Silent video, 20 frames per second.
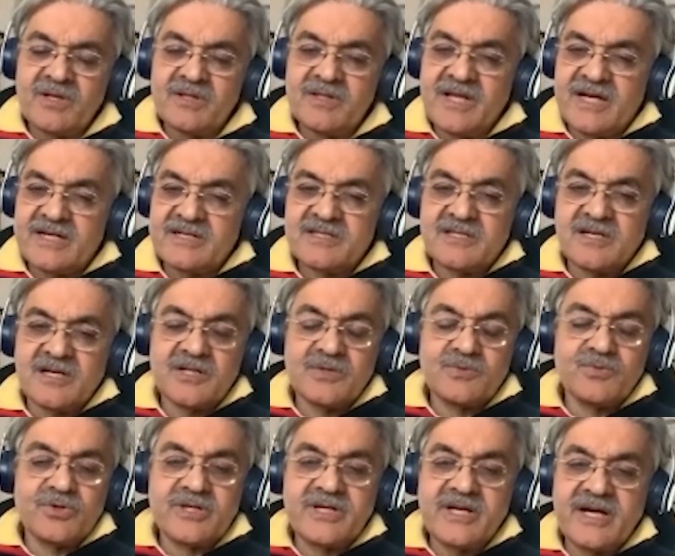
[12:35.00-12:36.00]
that Sagat
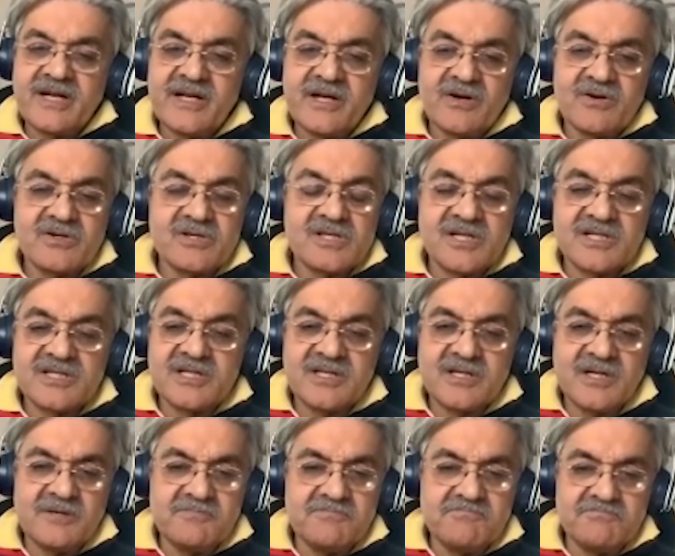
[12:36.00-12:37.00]
would carry out such
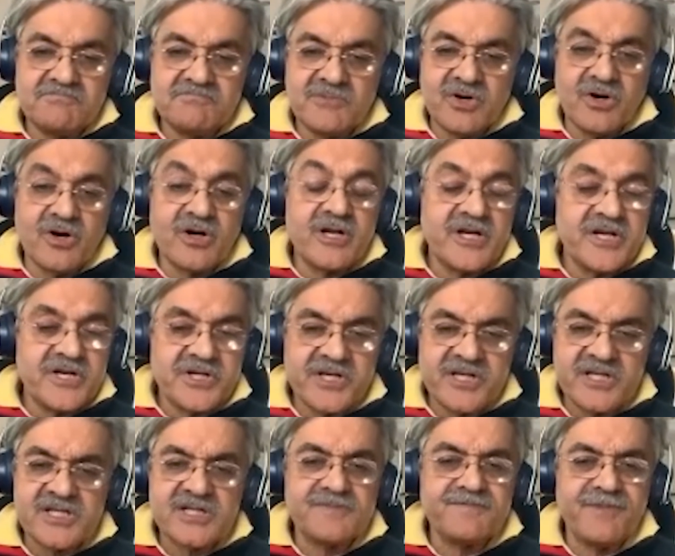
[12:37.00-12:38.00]
a
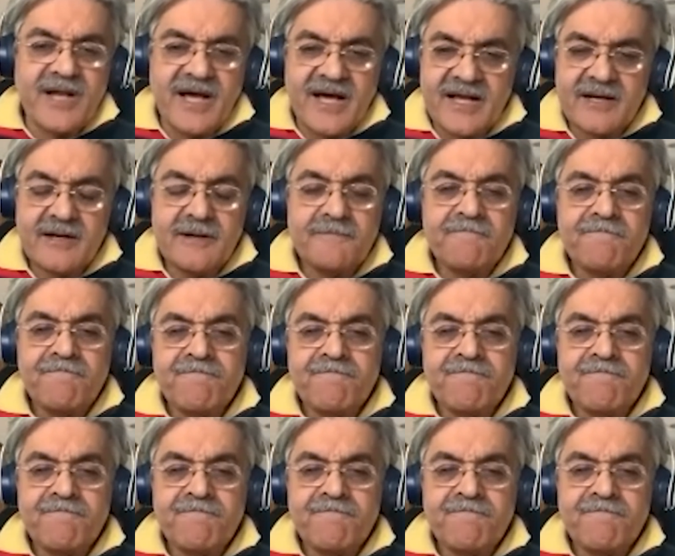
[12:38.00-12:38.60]
audacious plan.